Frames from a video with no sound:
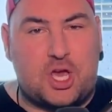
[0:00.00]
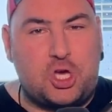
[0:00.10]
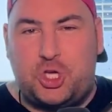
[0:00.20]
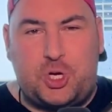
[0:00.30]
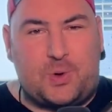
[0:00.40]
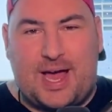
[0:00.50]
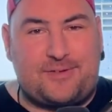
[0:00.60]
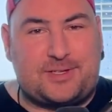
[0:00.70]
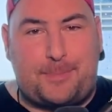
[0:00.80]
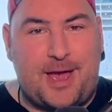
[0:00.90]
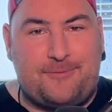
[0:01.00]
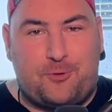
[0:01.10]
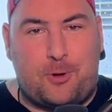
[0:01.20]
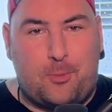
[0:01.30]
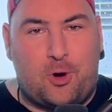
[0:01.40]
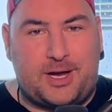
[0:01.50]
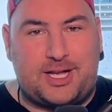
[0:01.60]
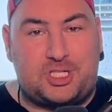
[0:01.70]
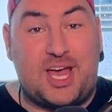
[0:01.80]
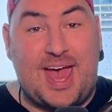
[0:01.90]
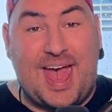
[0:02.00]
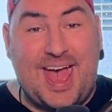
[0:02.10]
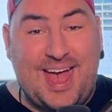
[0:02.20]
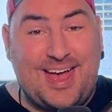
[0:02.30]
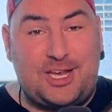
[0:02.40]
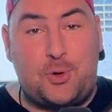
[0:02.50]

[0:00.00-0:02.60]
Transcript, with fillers: You don't have to pay for a mortgage and